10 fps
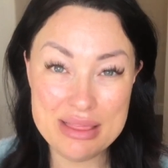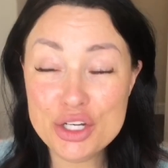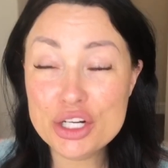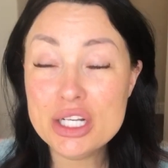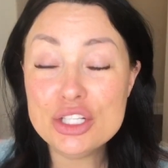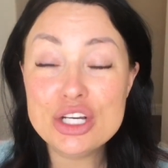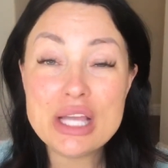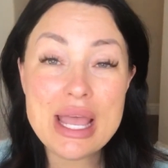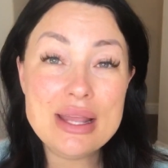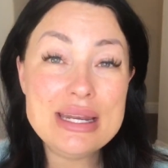You're gonna look
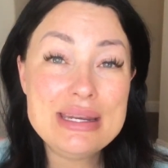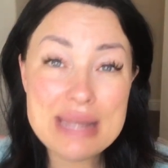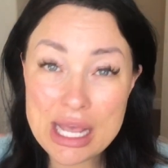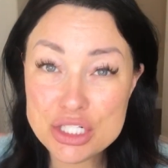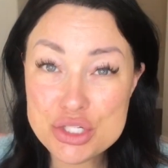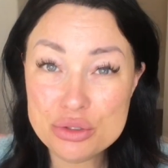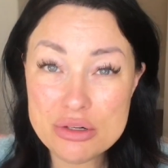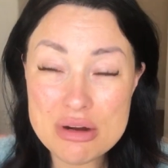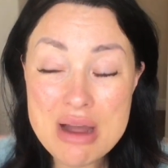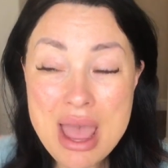
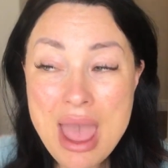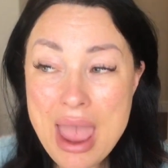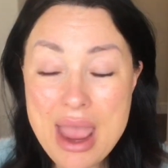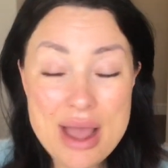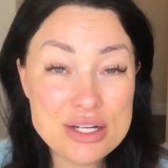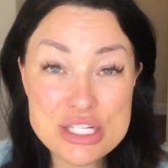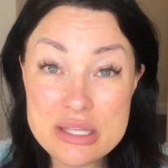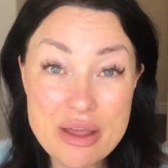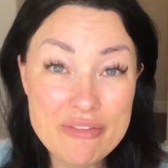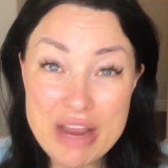natural and
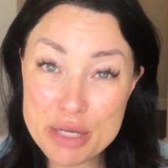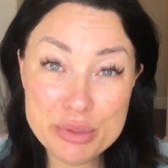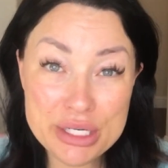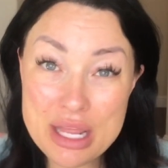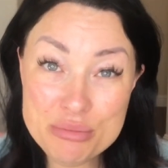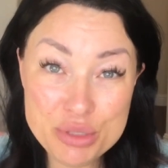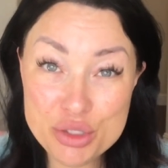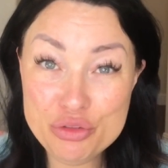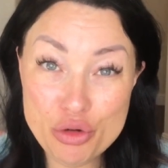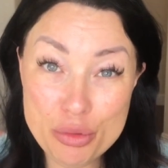just vibrant and
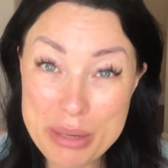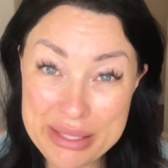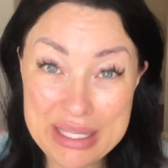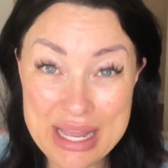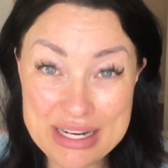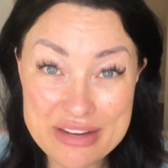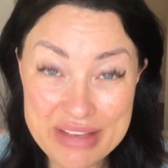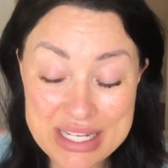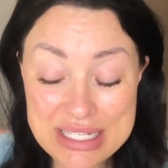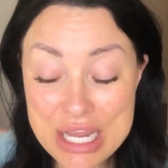beautiful by the end of
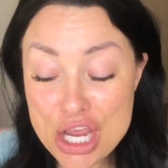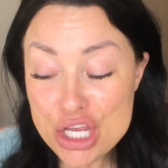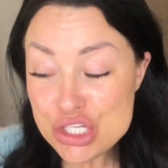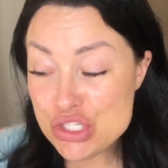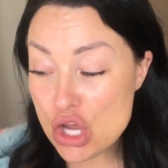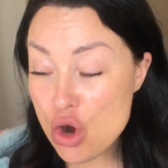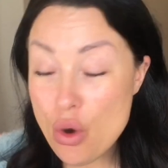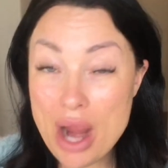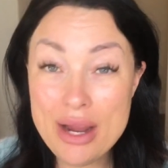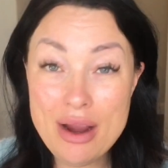it. So
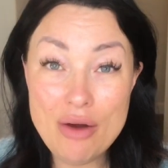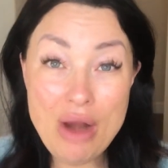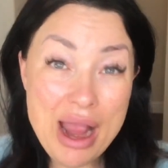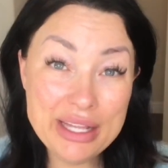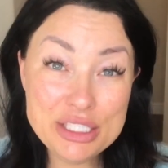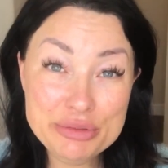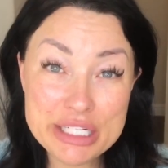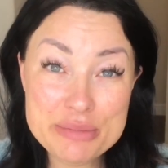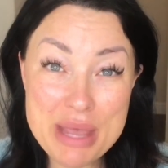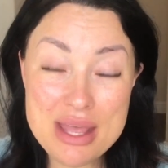I highly
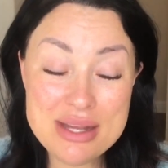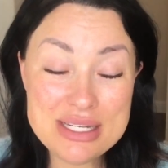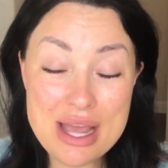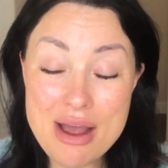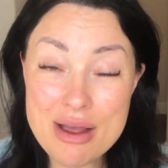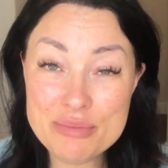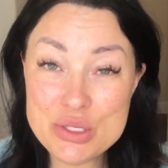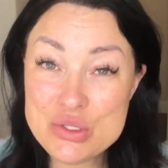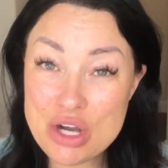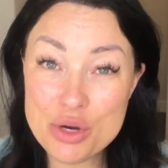recommend you
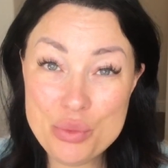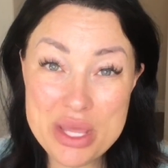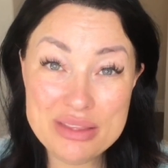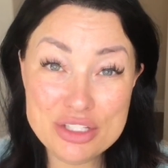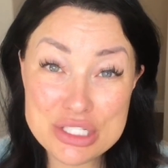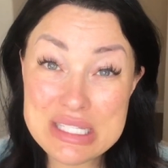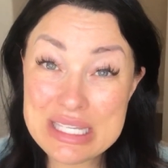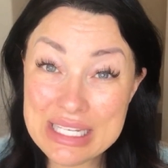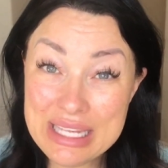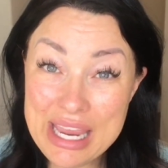start with good
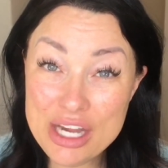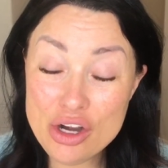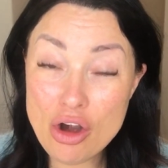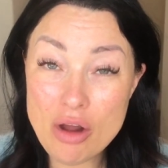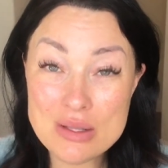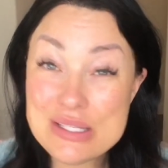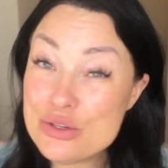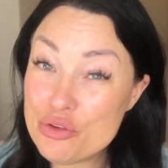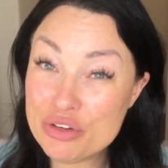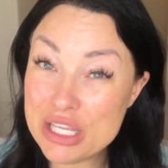skincare. Also,
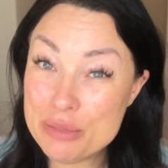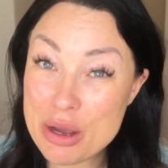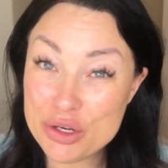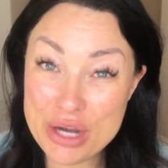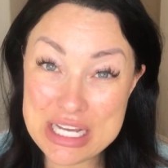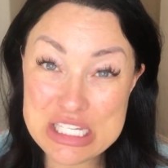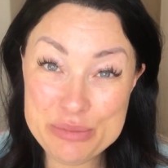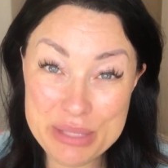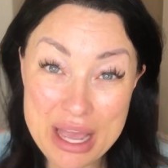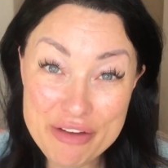don't forget about your
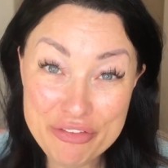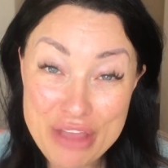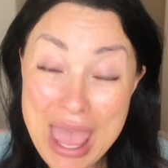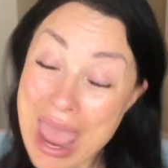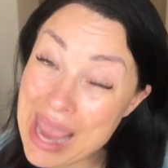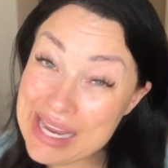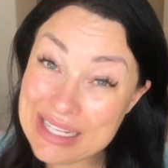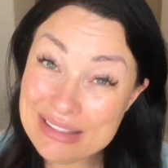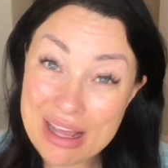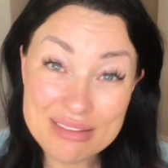SPF.
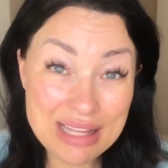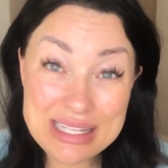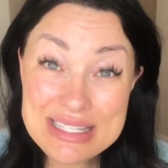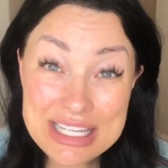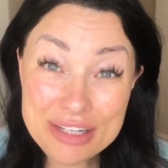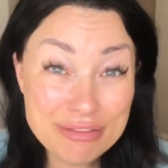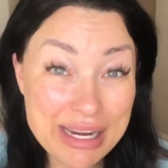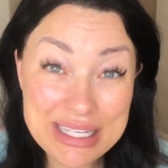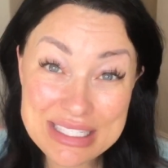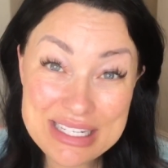And let's get right
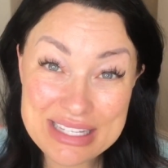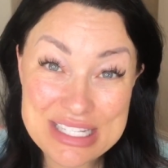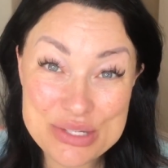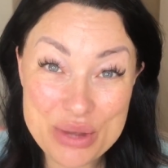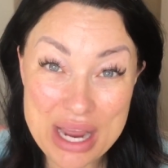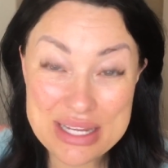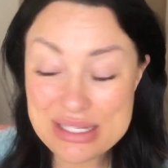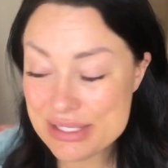into this, you guys.